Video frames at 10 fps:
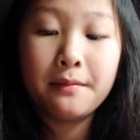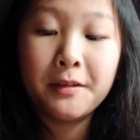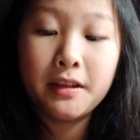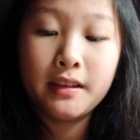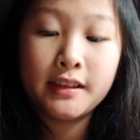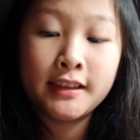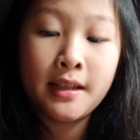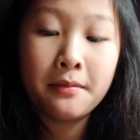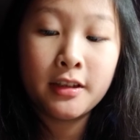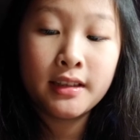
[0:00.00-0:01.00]
I'm reading
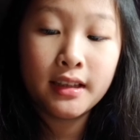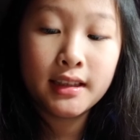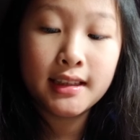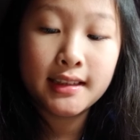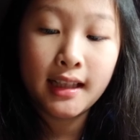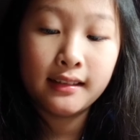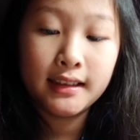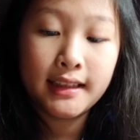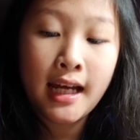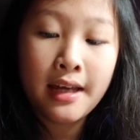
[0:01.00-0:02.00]
December 6th to tell
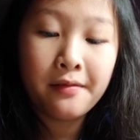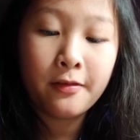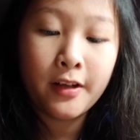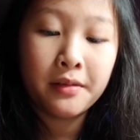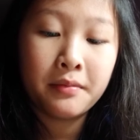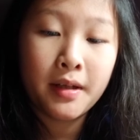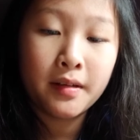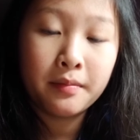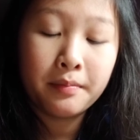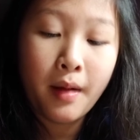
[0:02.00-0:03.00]
us I have found my
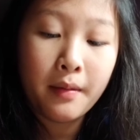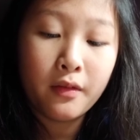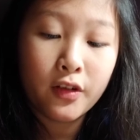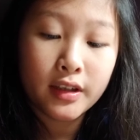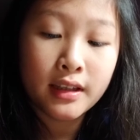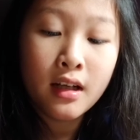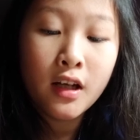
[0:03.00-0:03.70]
Bible verse.